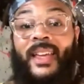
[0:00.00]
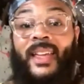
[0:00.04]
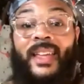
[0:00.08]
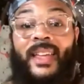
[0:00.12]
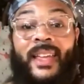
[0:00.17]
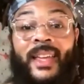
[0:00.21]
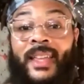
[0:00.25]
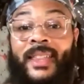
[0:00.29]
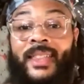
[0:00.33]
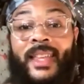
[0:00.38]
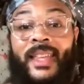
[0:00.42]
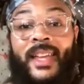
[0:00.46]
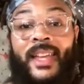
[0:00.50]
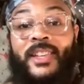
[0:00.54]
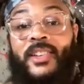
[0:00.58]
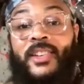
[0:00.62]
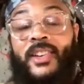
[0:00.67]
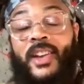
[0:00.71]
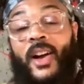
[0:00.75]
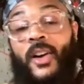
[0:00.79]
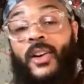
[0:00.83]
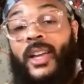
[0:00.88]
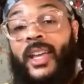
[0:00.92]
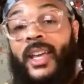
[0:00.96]
And then,
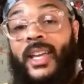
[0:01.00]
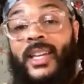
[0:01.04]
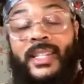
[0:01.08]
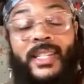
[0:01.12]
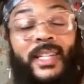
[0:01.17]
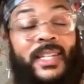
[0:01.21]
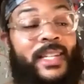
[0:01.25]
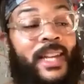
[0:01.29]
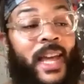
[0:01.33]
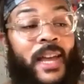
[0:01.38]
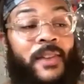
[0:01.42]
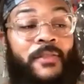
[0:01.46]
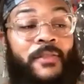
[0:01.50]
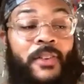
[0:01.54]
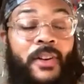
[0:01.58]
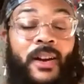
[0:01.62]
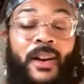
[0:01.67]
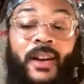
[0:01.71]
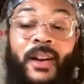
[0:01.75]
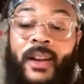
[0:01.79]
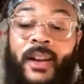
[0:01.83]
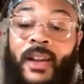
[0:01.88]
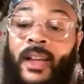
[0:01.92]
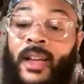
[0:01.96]
getting to
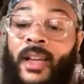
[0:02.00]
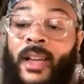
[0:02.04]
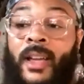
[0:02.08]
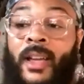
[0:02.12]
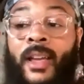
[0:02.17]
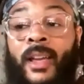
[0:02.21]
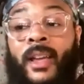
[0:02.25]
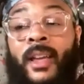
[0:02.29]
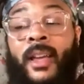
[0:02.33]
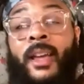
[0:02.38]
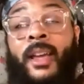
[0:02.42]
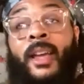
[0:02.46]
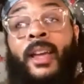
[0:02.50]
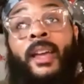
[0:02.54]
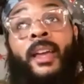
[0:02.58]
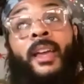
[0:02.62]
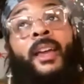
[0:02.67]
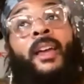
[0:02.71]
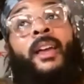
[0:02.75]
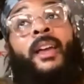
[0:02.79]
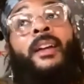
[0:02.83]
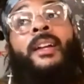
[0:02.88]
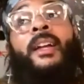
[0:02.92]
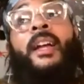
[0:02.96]
Denver,
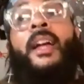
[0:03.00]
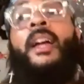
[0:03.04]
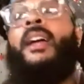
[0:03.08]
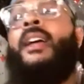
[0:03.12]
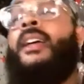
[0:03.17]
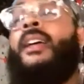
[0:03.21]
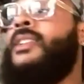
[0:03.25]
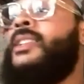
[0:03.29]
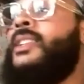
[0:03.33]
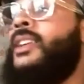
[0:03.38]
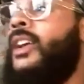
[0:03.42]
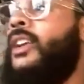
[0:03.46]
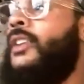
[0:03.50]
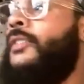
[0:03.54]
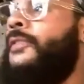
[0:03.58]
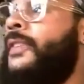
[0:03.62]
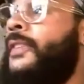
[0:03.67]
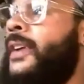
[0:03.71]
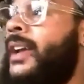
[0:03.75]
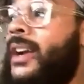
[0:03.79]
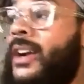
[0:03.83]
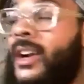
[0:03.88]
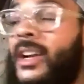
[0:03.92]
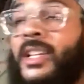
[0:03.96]
started
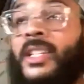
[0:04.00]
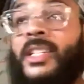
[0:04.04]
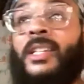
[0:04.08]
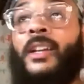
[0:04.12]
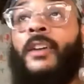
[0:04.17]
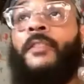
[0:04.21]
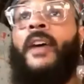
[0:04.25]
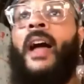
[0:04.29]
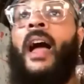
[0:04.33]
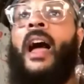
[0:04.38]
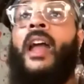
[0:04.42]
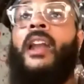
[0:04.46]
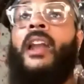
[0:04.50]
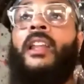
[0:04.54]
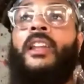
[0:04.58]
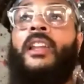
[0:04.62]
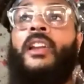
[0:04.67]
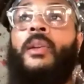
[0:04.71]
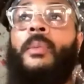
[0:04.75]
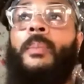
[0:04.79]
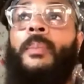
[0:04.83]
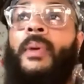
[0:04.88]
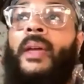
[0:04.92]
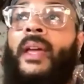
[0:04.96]
figuring stuff out a
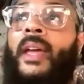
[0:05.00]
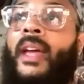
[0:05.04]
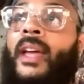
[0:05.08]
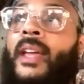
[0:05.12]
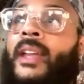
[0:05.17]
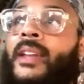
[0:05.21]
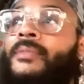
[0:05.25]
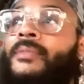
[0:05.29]
little bit,